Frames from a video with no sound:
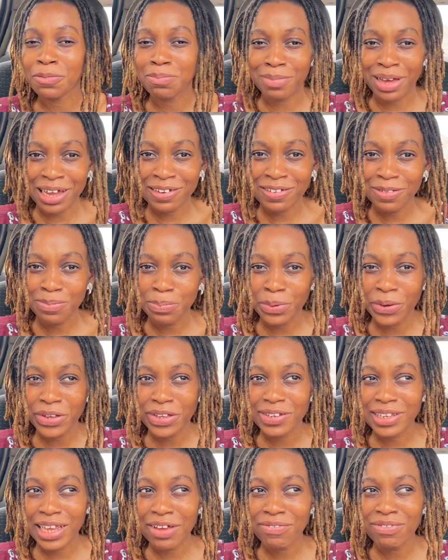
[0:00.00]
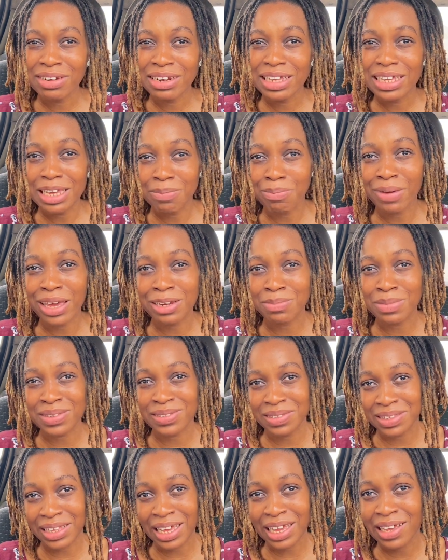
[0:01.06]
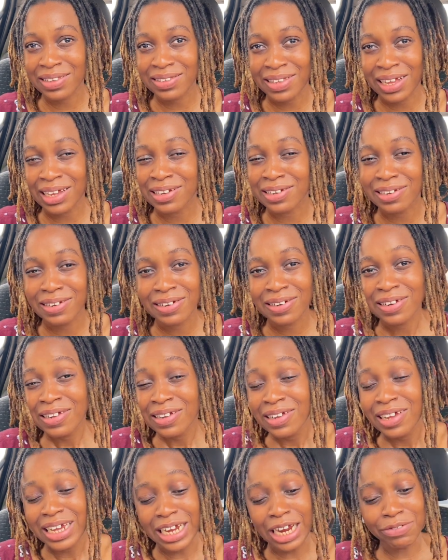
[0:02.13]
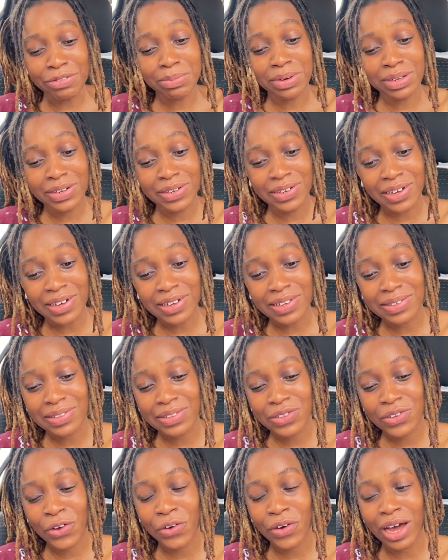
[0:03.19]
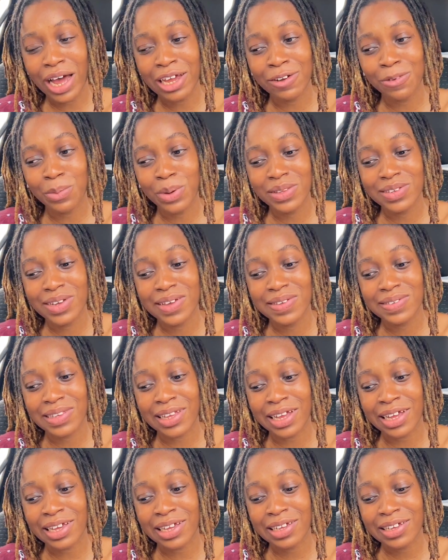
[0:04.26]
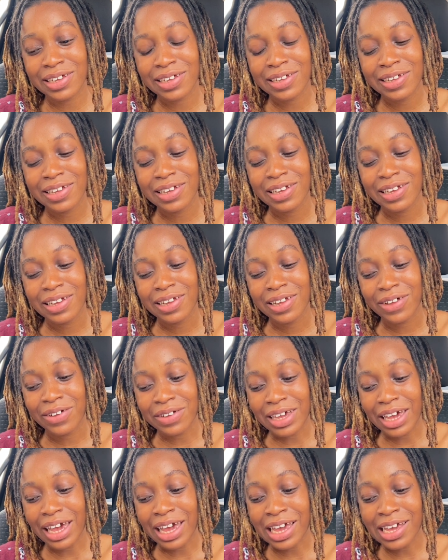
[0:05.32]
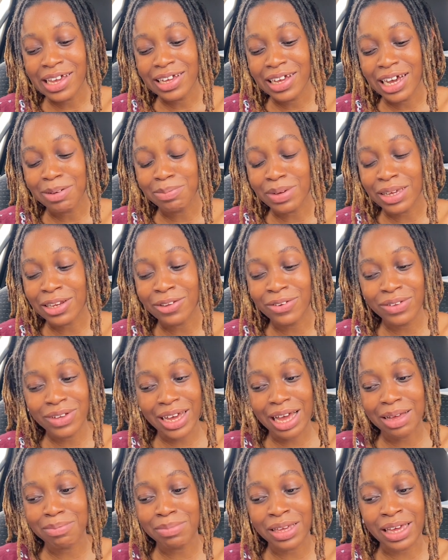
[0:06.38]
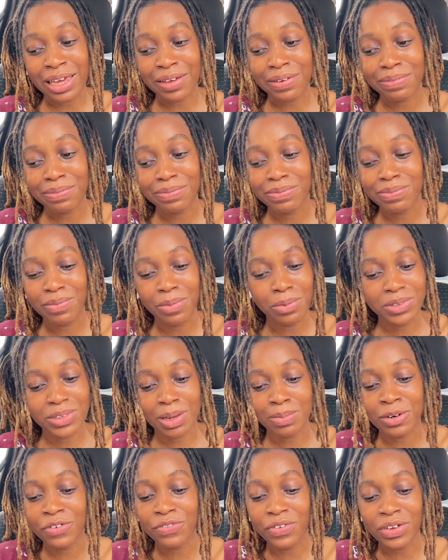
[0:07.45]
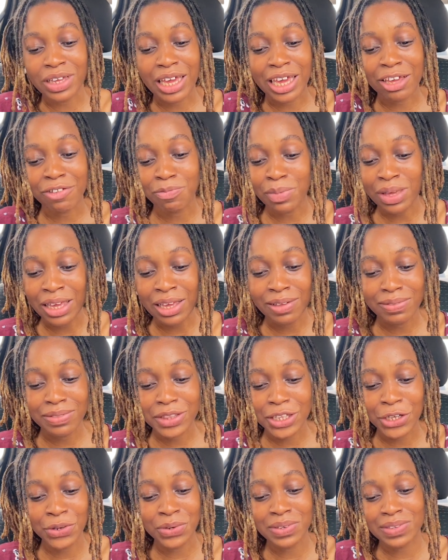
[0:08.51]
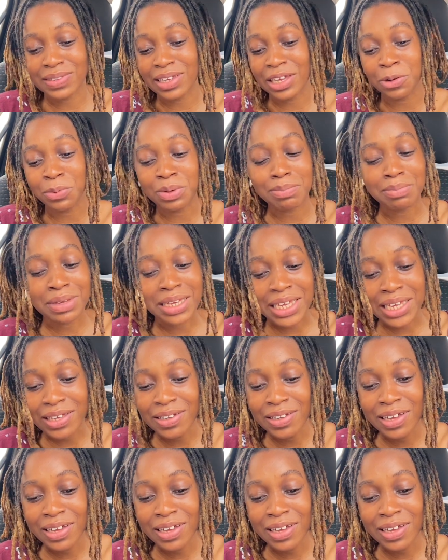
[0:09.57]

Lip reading: man, but definitely he made mistakes, and everybody does. So, and Winter is like, okay, I mean, look at me. Summer forgave me. Theo is here with me.